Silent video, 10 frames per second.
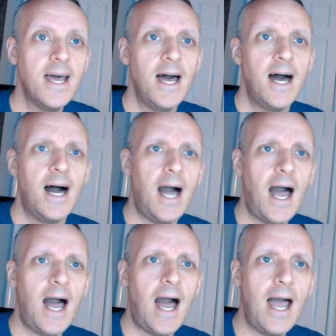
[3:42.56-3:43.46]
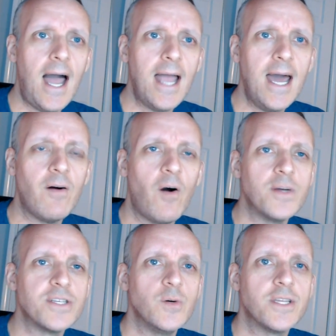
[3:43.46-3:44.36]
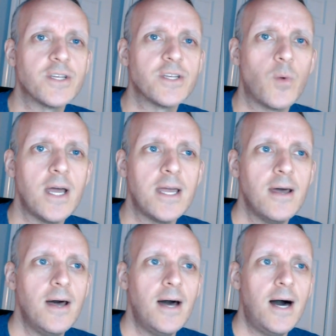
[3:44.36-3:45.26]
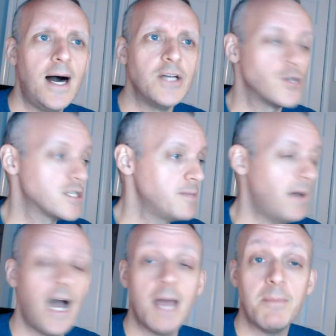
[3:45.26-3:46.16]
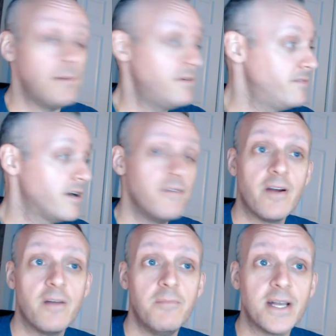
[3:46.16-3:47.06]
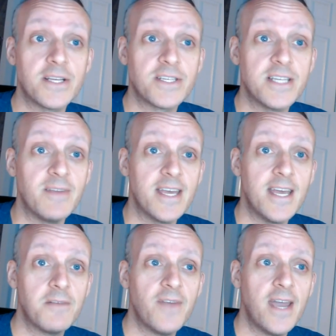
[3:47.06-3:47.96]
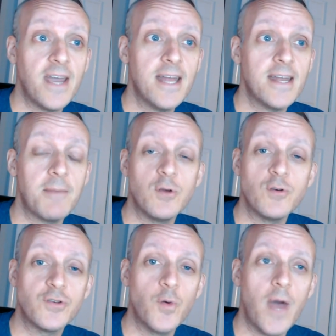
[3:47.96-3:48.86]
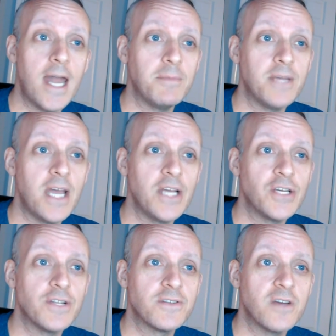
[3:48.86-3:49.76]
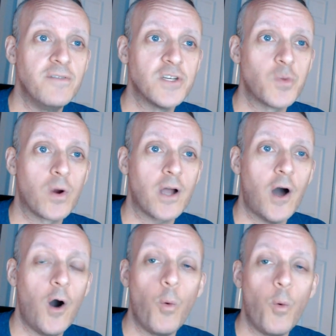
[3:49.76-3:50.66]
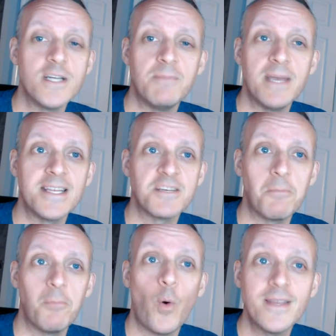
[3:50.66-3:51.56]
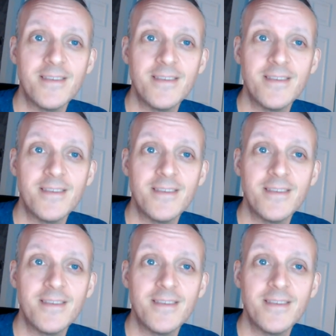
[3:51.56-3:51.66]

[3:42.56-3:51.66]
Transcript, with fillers: Uh, I, I kind of always do it this way. Uh, as you can see behind me, I'm a very, very big Stephen King fan, and I'm used to adaptations of his work always being disappointing.